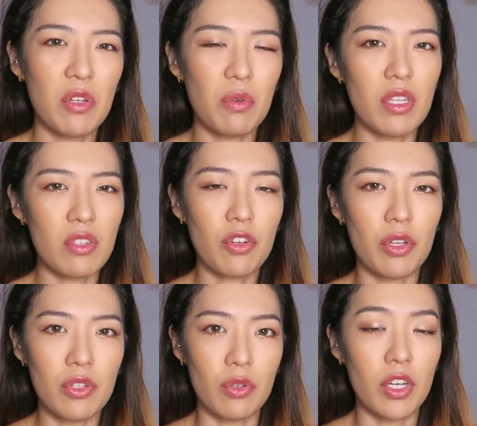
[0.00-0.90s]
it's not
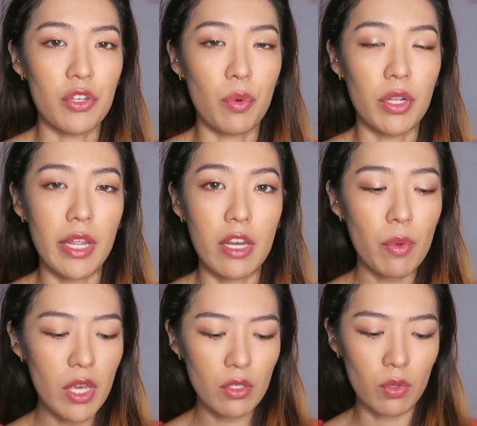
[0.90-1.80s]
going to hurt your wallet
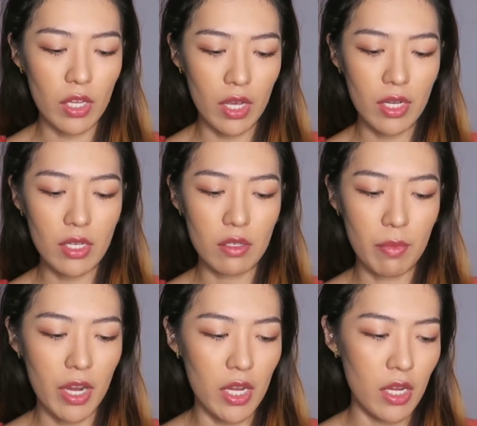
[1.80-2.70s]
anyway. So yeah, that is
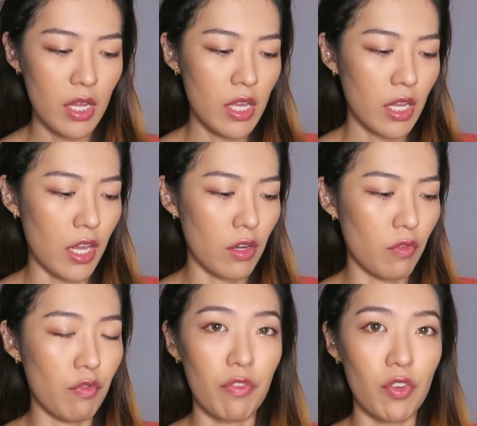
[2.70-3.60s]
my kind
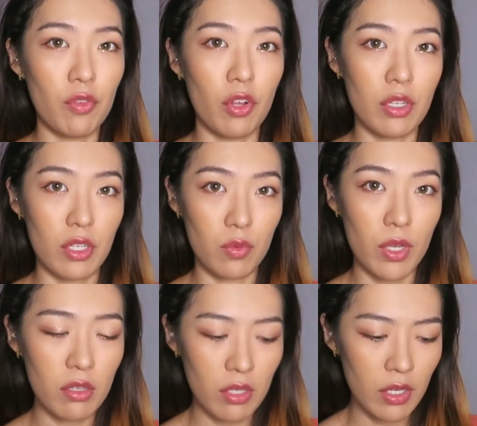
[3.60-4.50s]
of review on this
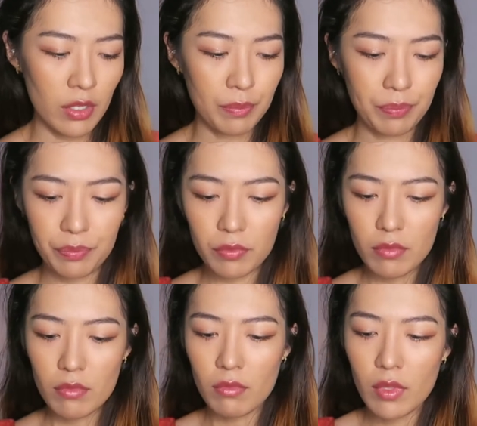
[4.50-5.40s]
one.
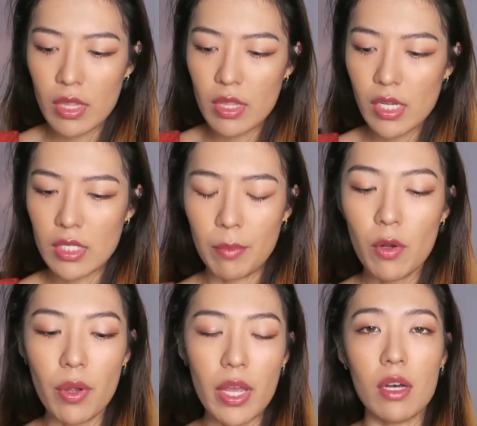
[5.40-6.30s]
Next up,
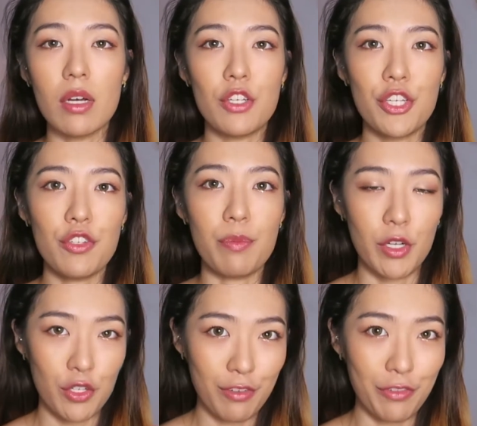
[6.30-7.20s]
just to
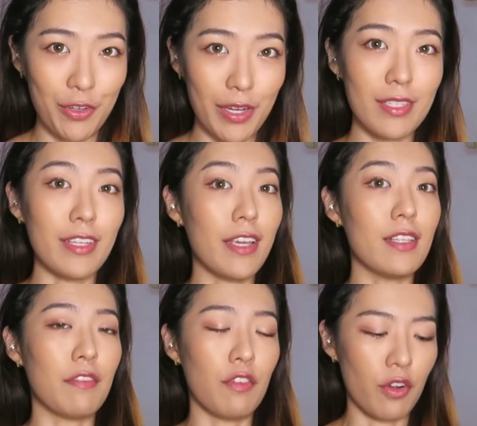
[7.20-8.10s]
mention for you guys in case
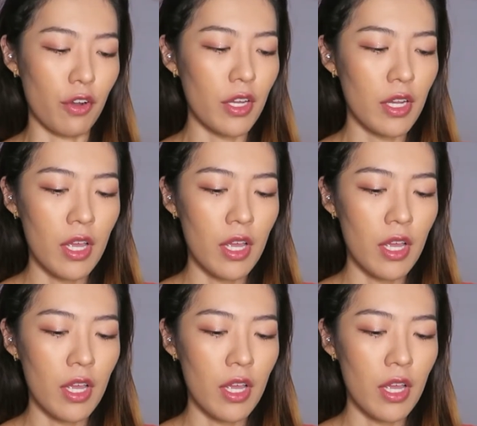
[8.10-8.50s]
I forgot,